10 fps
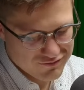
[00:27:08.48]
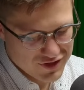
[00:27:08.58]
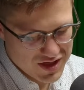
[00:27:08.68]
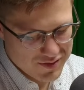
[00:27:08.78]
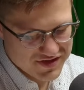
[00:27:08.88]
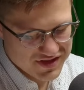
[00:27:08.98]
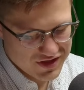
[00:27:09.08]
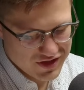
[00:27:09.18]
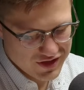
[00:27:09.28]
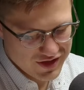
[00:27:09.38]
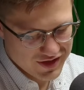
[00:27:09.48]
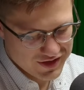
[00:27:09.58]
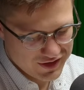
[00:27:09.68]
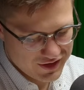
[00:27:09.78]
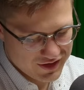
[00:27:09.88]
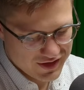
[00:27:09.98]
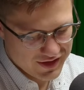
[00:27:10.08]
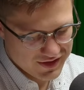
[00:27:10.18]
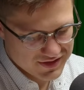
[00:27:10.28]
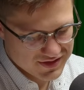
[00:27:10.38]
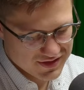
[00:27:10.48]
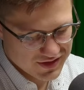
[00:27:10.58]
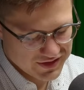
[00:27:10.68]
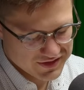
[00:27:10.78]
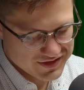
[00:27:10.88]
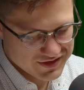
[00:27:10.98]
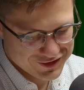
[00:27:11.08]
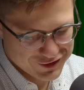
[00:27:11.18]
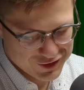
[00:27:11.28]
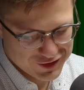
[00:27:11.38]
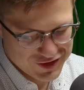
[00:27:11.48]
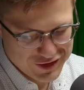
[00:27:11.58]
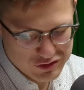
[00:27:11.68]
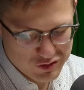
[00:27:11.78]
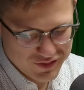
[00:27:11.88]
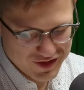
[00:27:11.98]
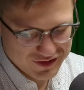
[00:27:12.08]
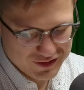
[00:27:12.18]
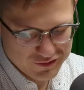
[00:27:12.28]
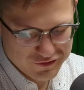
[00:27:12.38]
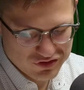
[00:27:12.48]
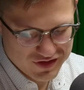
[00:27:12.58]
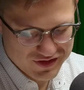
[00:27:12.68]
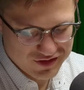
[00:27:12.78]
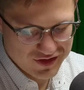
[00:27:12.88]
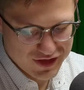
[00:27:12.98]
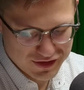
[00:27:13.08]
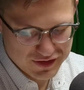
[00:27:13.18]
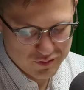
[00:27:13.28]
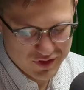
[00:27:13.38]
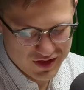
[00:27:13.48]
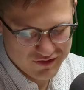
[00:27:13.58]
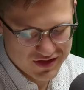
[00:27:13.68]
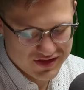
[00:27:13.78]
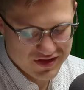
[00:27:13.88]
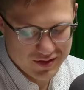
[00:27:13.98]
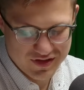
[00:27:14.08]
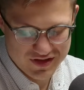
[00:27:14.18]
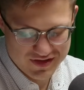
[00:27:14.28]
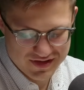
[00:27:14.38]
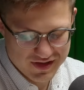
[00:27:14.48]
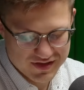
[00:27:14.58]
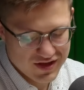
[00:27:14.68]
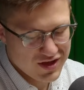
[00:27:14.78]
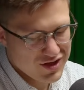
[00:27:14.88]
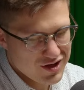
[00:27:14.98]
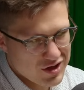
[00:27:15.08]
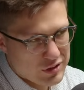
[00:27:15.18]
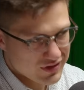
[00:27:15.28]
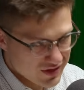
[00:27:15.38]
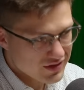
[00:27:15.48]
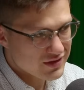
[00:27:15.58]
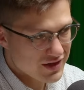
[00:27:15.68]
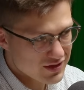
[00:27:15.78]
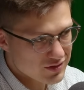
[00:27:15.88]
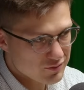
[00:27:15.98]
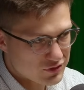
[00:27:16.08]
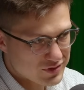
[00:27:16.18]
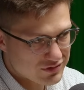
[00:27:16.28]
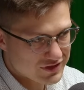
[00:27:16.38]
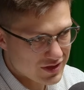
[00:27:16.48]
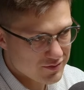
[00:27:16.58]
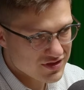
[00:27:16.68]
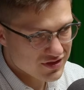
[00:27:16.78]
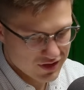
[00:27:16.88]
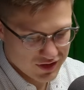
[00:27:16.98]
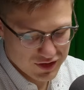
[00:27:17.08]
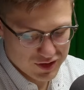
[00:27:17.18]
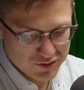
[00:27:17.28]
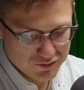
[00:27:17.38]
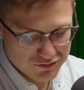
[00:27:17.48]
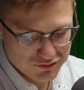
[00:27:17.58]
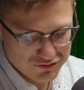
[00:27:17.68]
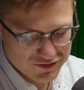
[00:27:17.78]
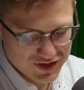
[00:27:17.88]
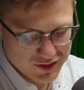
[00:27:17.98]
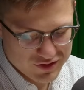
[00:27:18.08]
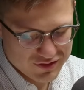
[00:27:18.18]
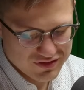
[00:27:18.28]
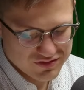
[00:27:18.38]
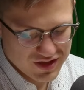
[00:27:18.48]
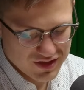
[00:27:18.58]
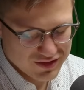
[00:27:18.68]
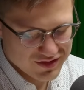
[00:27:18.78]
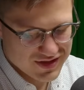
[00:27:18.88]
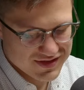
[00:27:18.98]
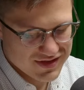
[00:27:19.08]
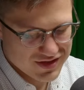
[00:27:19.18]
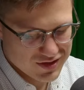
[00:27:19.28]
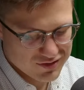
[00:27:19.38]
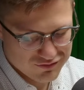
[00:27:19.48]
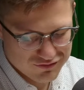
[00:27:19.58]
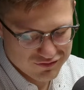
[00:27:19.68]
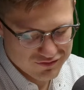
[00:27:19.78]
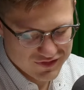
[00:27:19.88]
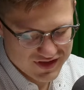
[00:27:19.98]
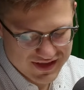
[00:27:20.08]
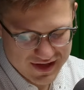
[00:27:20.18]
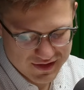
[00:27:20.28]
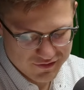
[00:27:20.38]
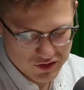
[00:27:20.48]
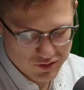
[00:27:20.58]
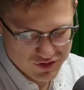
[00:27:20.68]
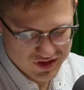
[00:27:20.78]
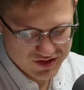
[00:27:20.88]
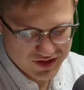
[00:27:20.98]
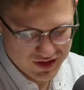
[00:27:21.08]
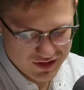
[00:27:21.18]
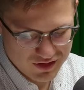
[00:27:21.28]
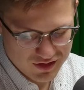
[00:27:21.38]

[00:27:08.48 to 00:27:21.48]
EMCDDA has is the European Conference on Addictive Behaviors and Dependencies. You attended that multiple times. I was wondering, does the scientific community